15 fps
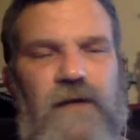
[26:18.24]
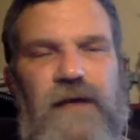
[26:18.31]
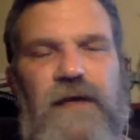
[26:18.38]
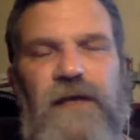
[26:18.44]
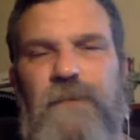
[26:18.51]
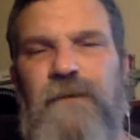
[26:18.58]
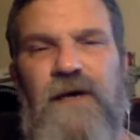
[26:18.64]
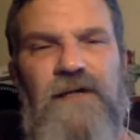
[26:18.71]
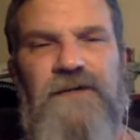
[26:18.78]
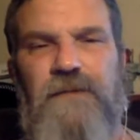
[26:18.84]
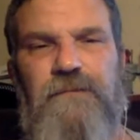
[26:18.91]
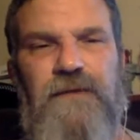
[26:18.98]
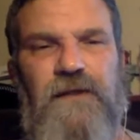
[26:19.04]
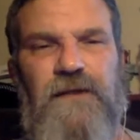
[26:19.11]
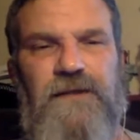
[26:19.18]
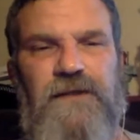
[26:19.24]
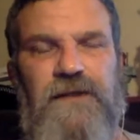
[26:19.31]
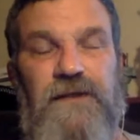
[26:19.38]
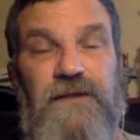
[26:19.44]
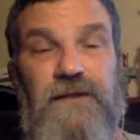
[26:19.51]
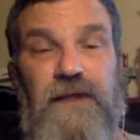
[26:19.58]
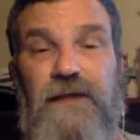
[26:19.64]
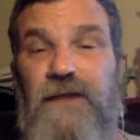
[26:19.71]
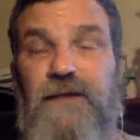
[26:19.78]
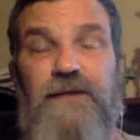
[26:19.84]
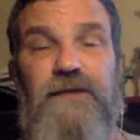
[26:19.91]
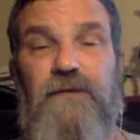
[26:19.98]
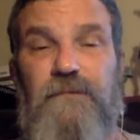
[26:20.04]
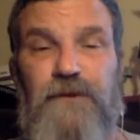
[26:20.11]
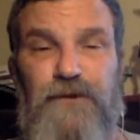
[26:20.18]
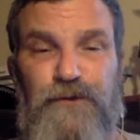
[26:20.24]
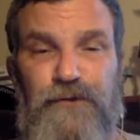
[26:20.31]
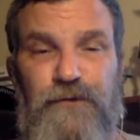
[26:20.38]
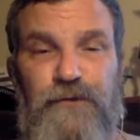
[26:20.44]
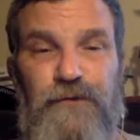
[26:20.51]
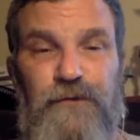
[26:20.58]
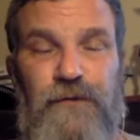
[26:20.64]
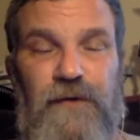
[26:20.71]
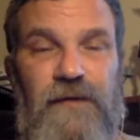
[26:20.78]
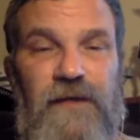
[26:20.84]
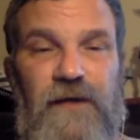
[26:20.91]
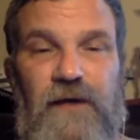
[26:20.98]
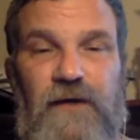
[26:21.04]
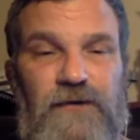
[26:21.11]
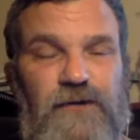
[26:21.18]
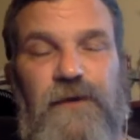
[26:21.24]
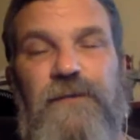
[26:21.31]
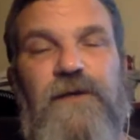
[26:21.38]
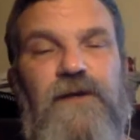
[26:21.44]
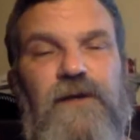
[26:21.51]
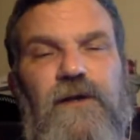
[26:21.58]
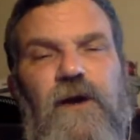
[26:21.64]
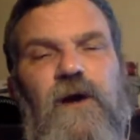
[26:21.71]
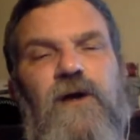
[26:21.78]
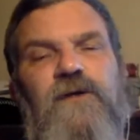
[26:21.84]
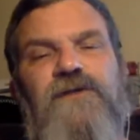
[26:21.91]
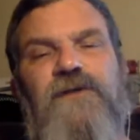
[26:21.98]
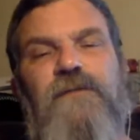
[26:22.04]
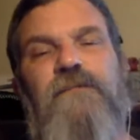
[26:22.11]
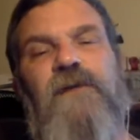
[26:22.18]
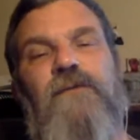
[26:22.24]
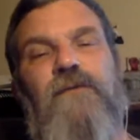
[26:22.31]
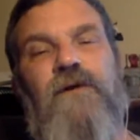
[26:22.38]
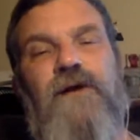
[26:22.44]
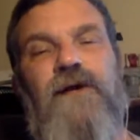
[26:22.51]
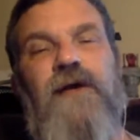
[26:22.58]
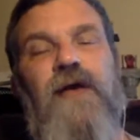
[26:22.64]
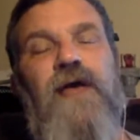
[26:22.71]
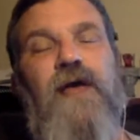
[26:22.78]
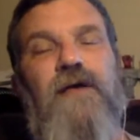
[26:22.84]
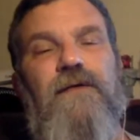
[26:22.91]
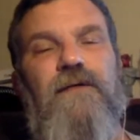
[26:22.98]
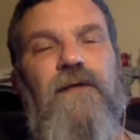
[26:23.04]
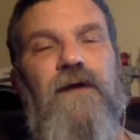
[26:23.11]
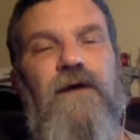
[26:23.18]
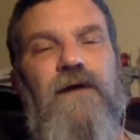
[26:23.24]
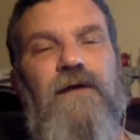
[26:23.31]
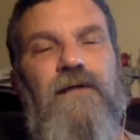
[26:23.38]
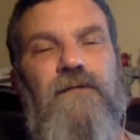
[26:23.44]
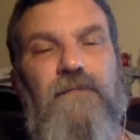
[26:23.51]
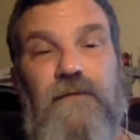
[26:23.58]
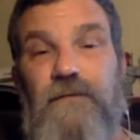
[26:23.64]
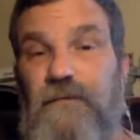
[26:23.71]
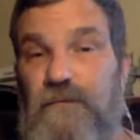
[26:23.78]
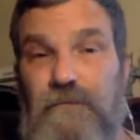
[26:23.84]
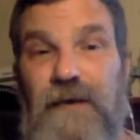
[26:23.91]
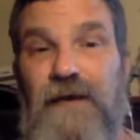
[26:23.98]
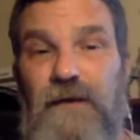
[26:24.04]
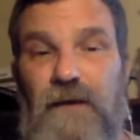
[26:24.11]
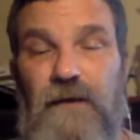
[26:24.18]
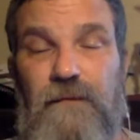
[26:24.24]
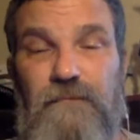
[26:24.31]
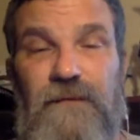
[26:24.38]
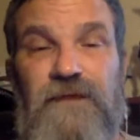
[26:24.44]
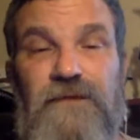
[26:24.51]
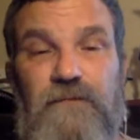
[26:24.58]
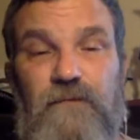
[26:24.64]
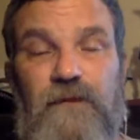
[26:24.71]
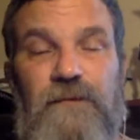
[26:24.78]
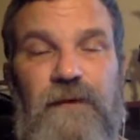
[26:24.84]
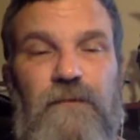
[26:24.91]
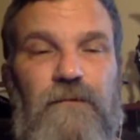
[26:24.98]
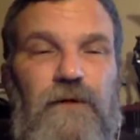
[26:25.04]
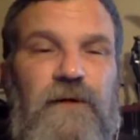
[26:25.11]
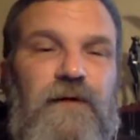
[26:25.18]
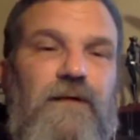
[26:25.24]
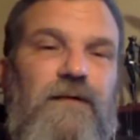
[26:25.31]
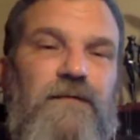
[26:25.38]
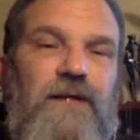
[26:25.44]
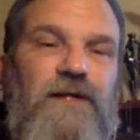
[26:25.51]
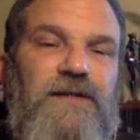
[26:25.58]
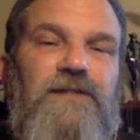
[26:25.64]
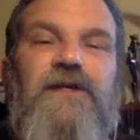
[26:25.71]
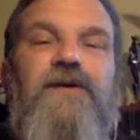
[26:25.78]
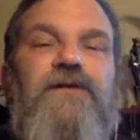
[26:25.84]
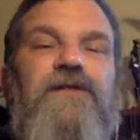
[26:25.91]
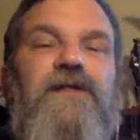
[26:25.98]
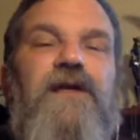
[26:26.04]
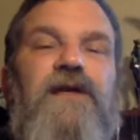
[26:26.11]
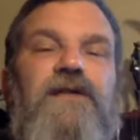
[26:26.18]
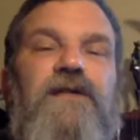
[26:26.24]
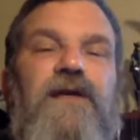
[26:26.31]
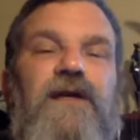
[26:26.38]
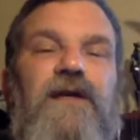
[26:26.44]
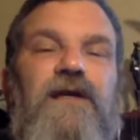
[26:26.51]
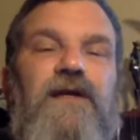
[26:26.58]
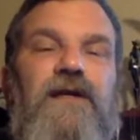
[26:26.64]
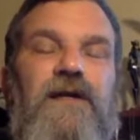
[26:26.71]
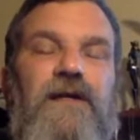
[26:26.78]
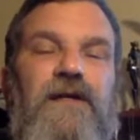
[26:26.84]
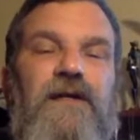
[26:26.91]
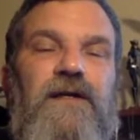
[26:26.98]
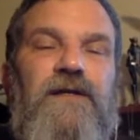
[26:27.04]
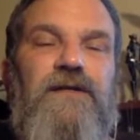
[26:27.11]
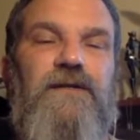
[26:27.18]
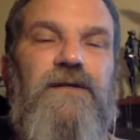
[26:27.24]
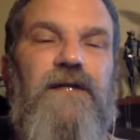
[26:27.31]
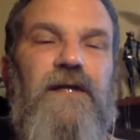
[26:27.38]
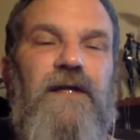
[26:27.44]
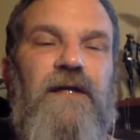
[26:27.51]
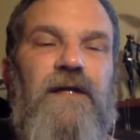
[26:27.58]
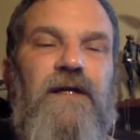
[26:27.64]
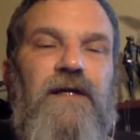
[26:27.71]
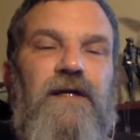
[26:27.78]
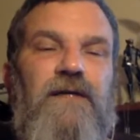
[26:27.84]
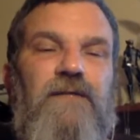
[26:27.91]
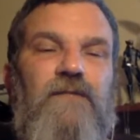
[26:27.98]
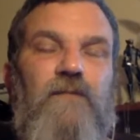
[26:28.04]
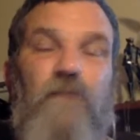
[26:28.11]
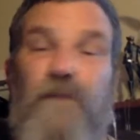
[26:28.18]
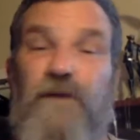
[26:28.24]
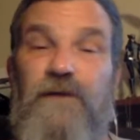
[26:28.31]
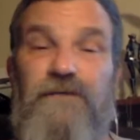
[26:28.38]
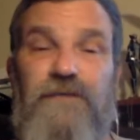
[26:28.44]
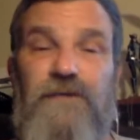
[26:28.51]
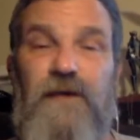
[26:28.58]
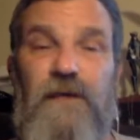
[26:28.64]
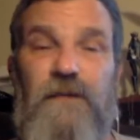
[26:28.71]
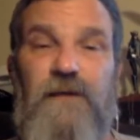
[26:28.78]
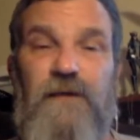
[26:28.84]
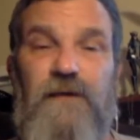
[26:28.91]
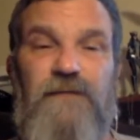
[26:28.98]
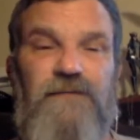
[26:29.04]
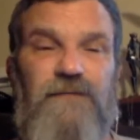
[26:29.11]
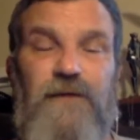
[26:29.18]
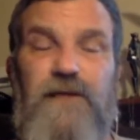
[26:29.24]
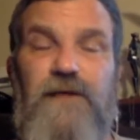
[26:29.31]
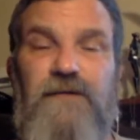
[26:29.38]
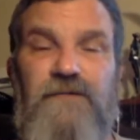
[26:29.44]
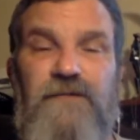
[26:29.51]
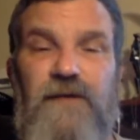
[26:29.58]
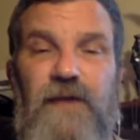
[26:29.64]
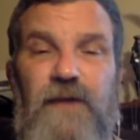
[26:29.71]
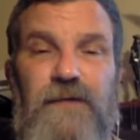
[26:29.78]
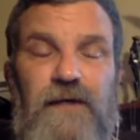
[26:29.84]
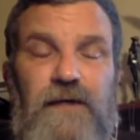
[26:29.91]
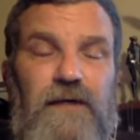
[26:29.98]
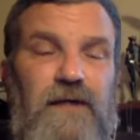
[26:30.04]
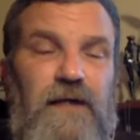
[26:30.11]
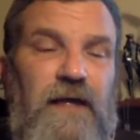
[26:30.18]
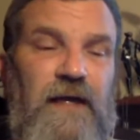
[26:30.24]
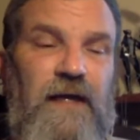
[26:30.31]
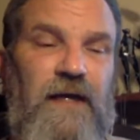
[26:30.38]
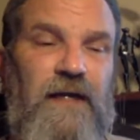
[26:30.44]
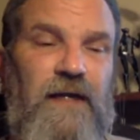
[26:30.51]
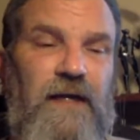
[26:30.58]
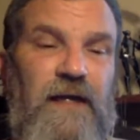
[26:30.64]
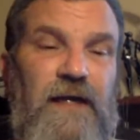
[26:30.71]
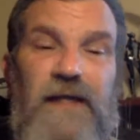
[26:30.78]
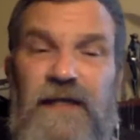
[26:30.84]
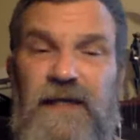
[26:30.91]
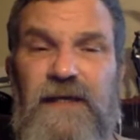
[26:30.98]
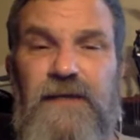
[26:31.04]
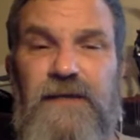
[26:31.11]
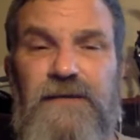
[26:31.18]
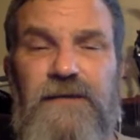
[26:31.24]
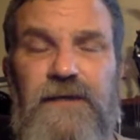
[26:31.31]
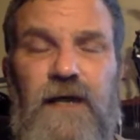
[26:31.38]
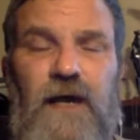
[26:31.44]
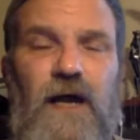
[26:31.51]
any possibilities that this could be true, and they attribute it all to memory, misremembering, they still think that it is a weird phenomenon, a freaky phenomenon. And it is.